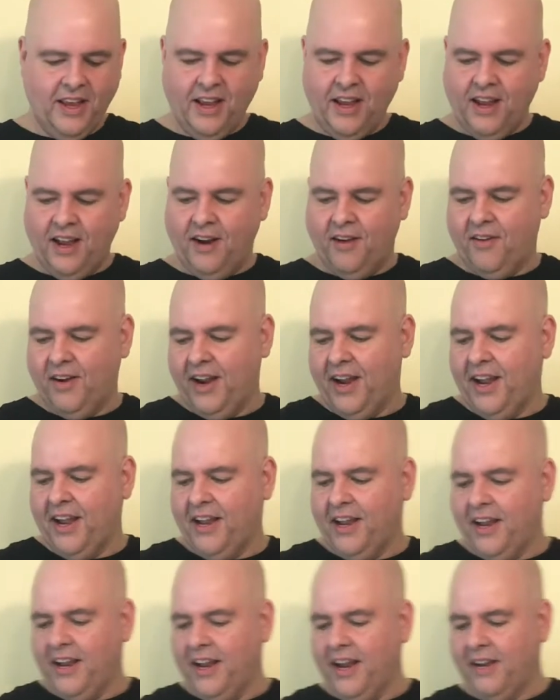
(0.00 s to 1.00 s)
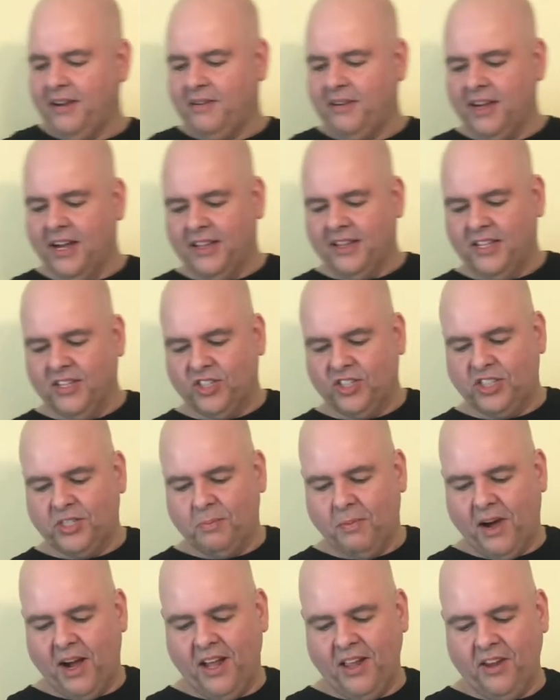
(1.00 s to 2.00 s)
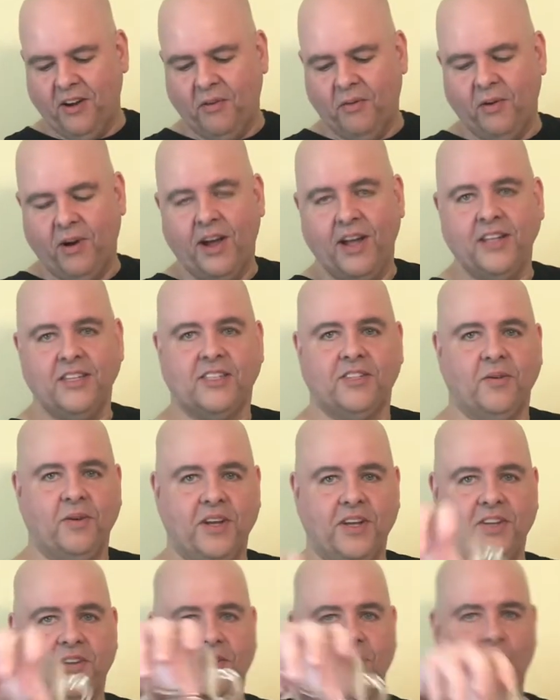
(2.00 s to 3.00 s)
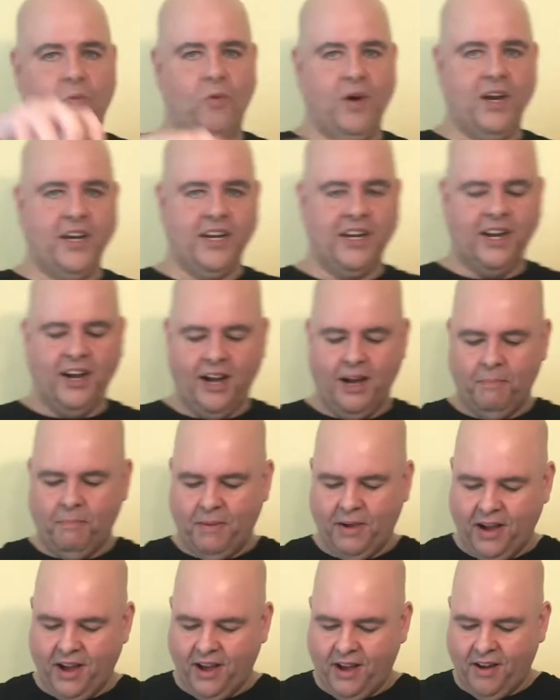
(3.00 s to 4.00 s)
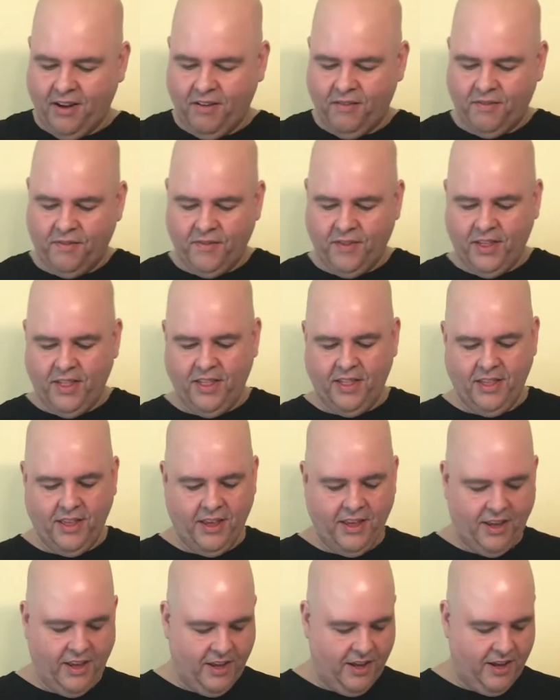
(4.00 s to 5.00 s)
All right, and then I got this smaller one, so we can do the 1 cup of the